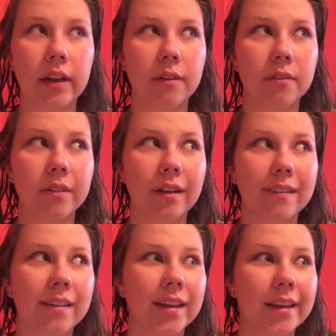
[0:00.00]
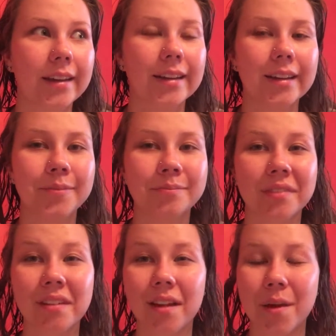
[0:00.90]
look out for us here
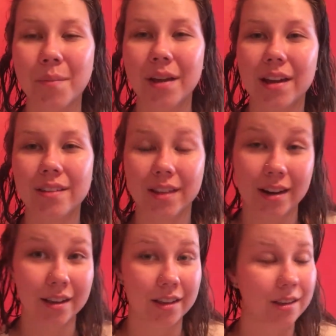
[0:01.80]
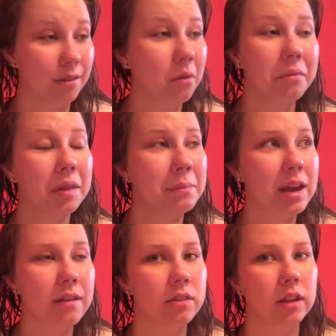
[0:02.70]
because it is only the
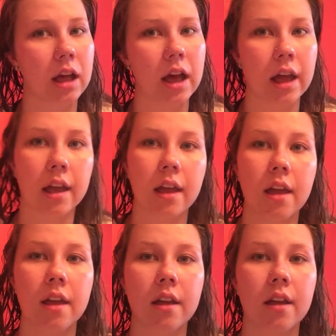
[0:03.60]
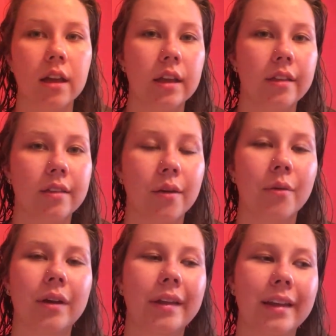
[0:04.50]
beginning of July, so
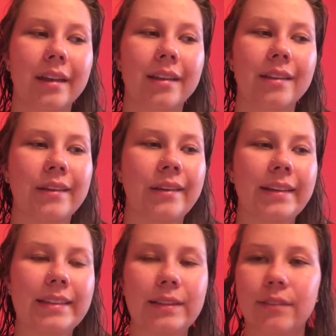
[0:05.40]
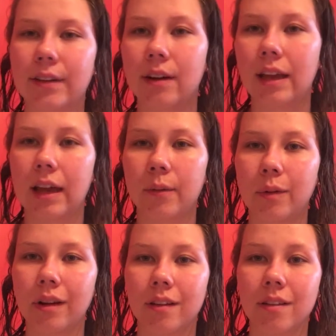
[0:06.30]
really it's, it's only going to get
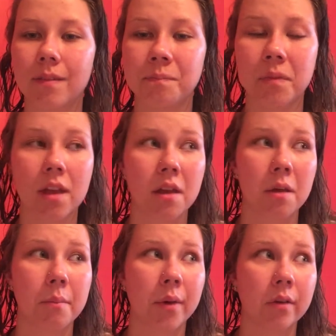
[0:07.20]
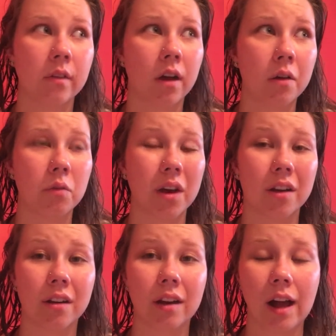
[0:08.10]
worse. But we've got a
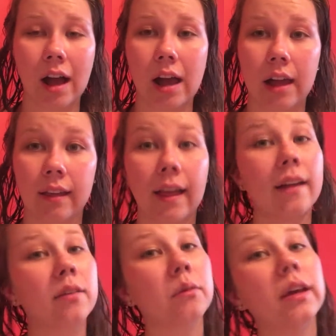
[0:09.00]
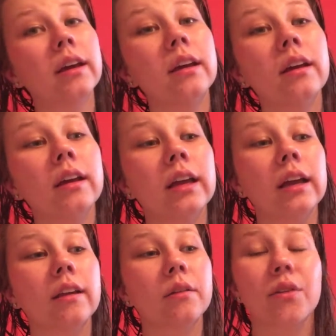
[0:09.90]
record high last week
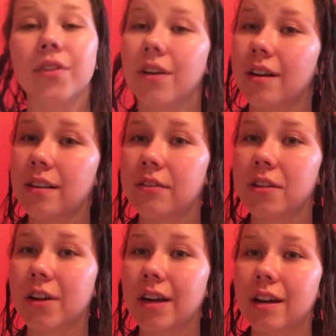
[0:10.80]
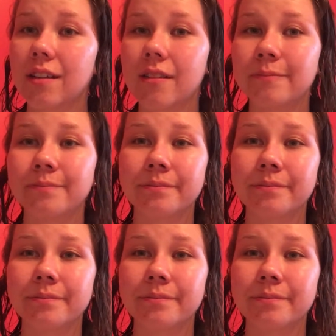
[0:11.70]
because it was 37 degrees,